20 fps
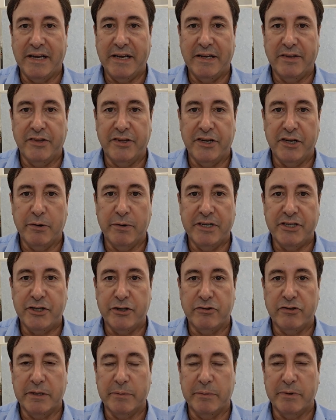and the new
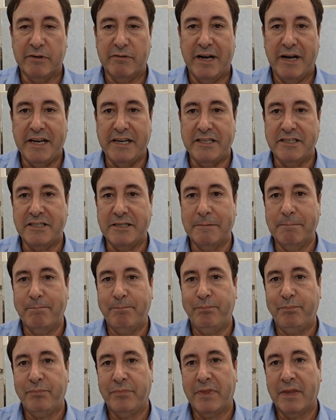issues that were raised.
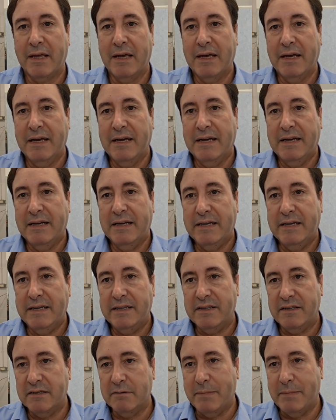It
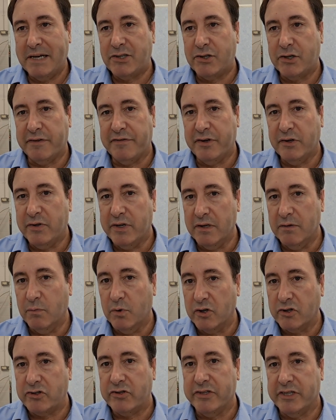doesn't matter if you didn't
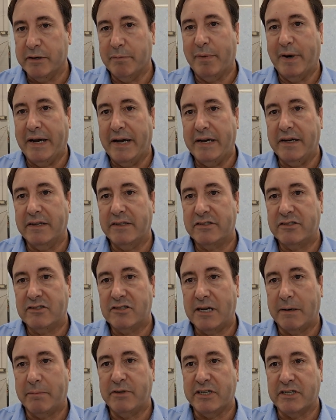watch the debate as the
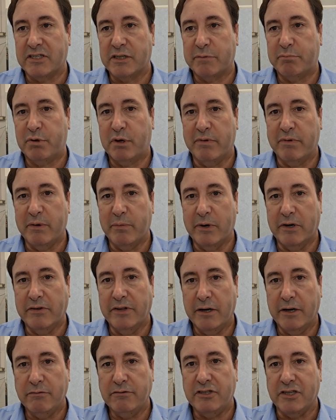subjects are probably well
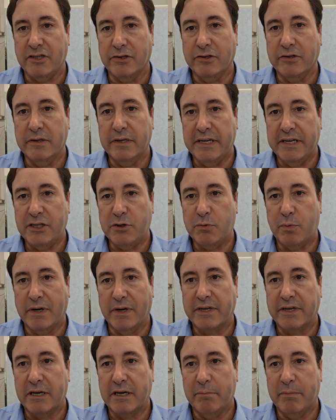known to you and each
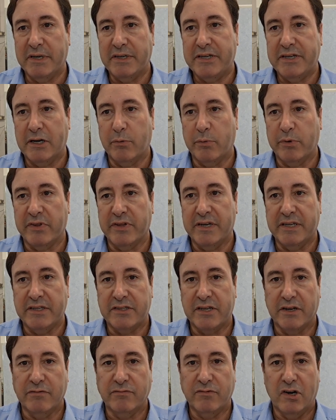one can be dealt with in its
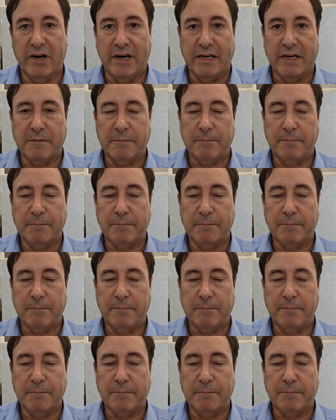own right.